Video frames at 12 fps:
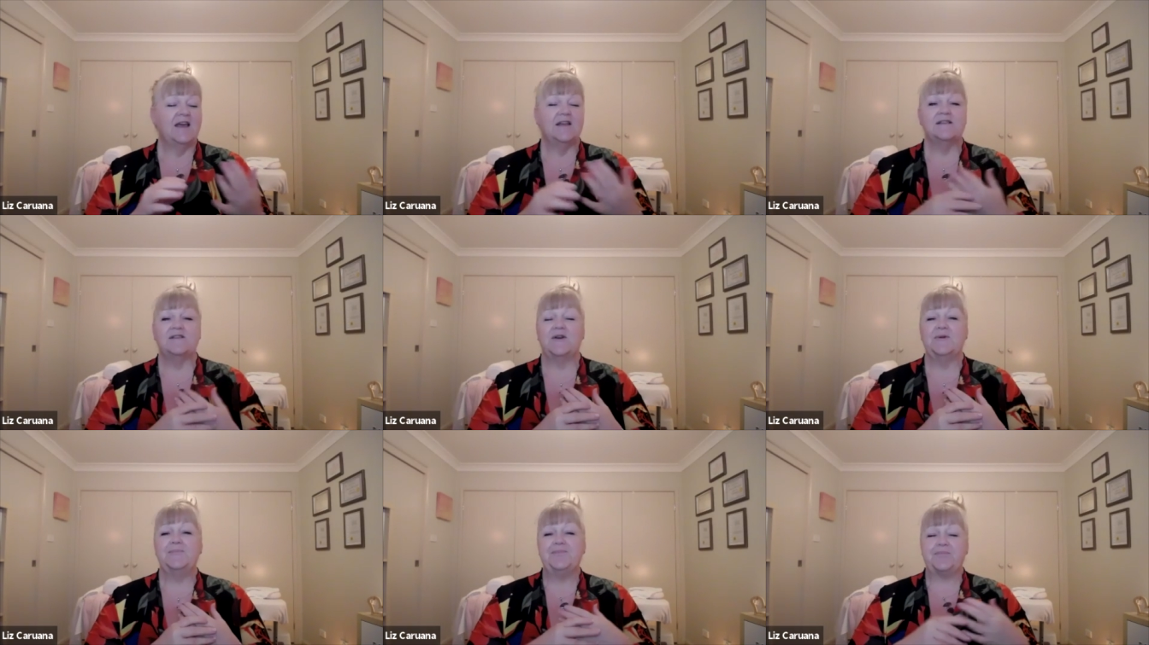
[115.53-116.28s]

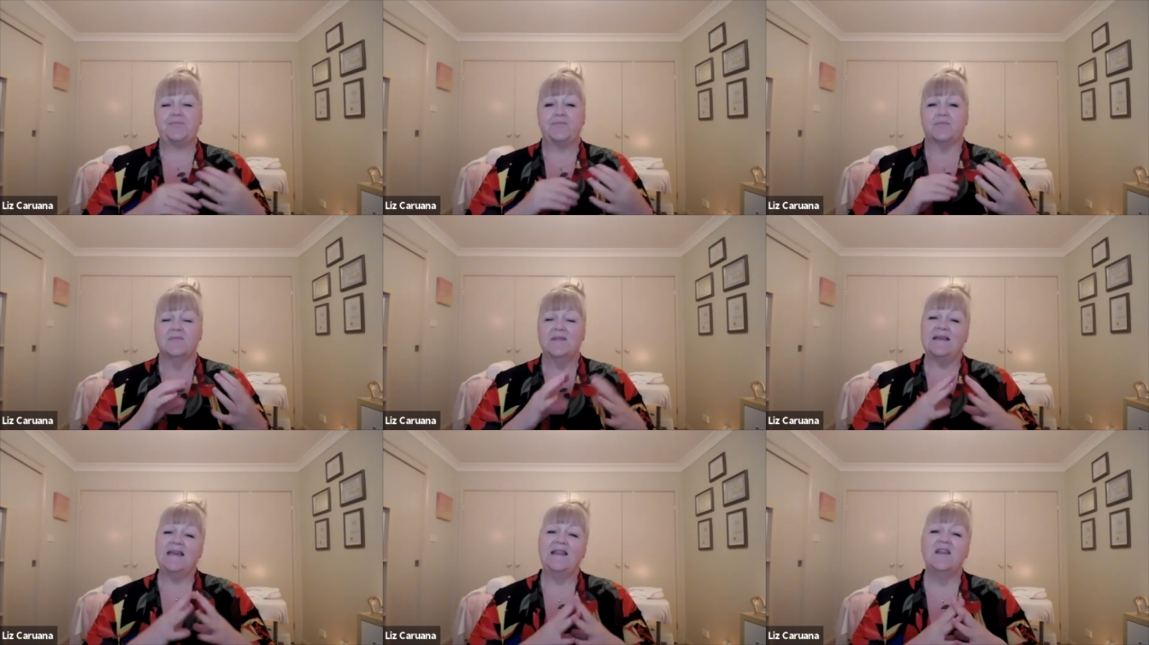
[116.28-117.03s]
So
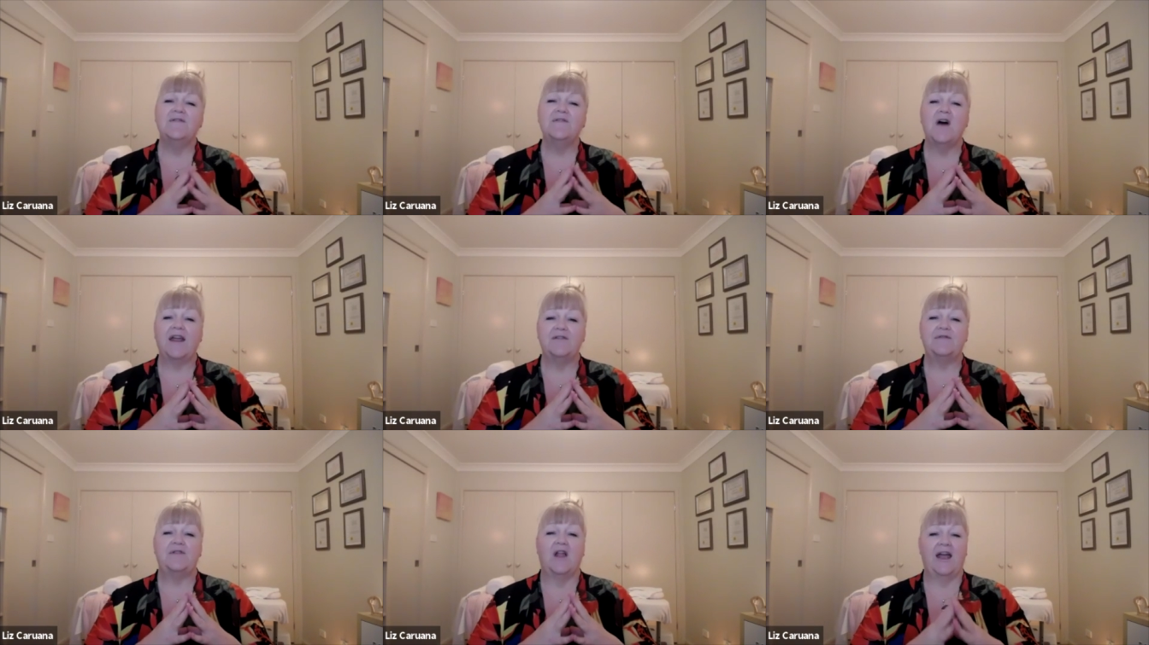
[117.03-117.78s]
in the fight,
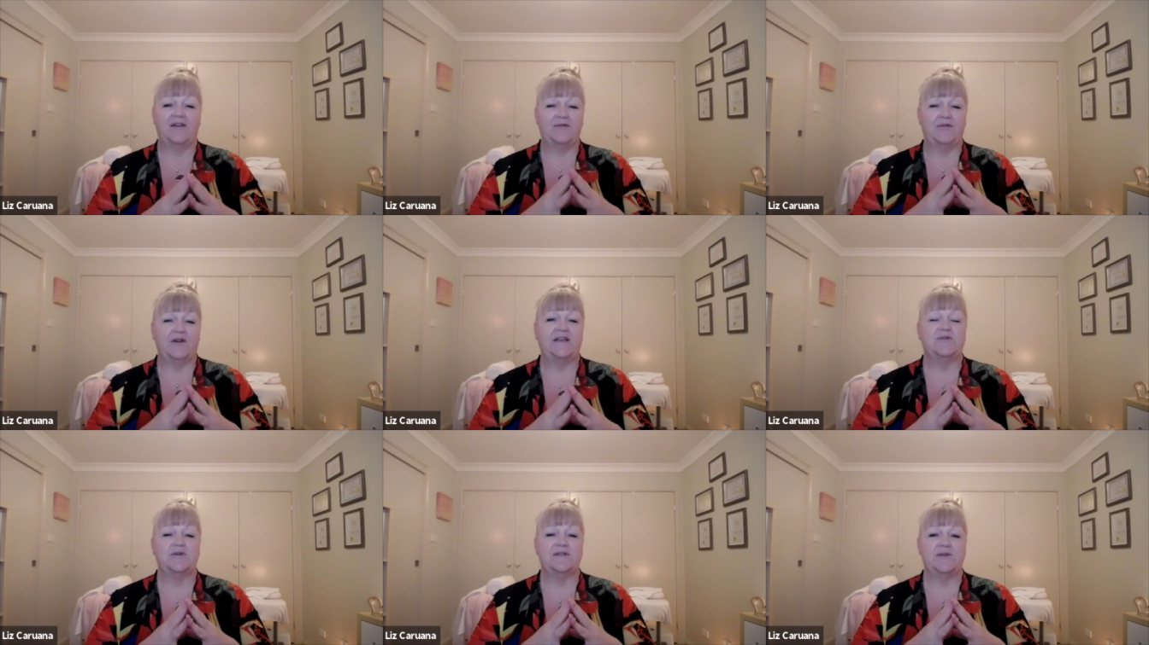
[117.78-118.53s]
flight,
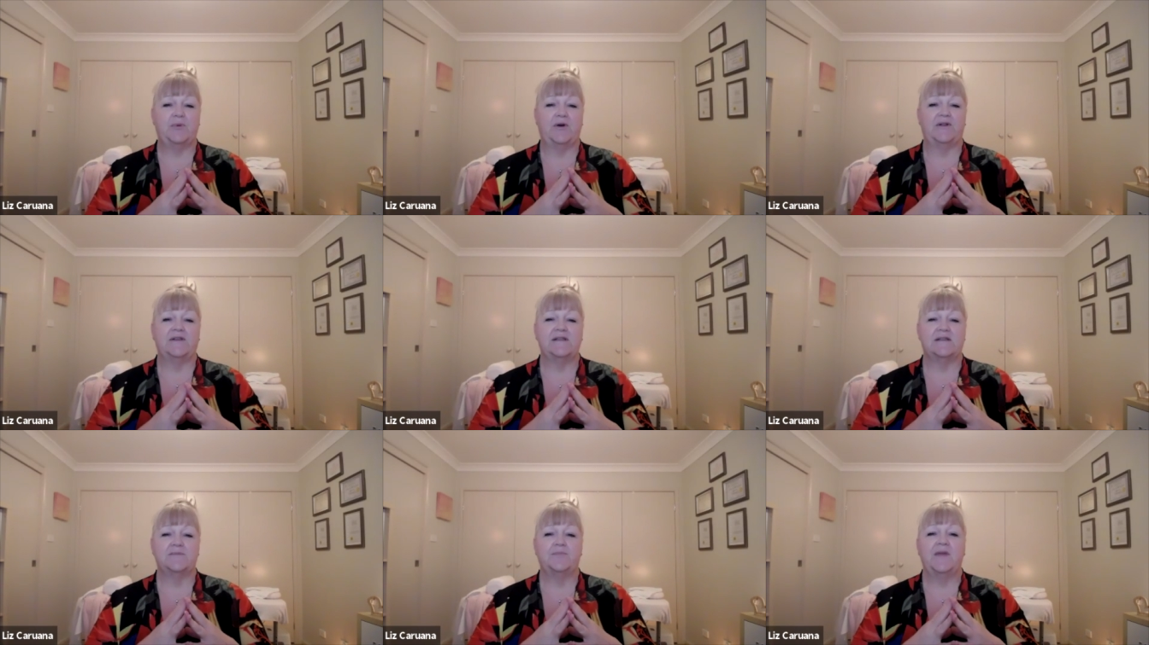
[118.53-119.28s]
freeze
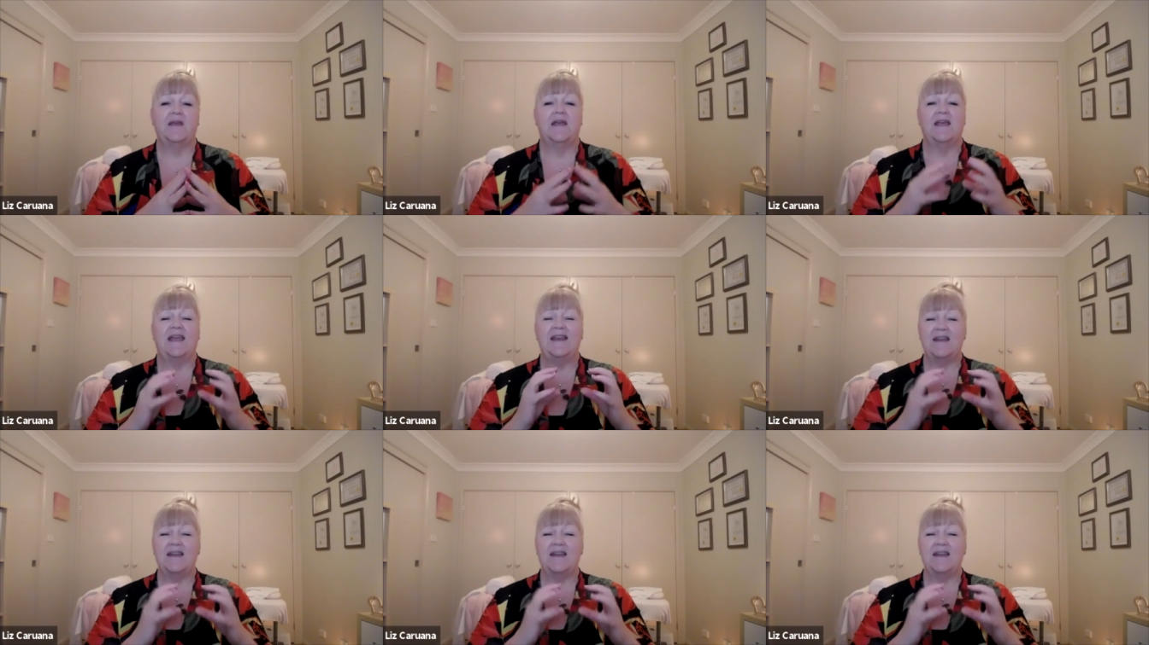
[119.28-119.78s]
response, in a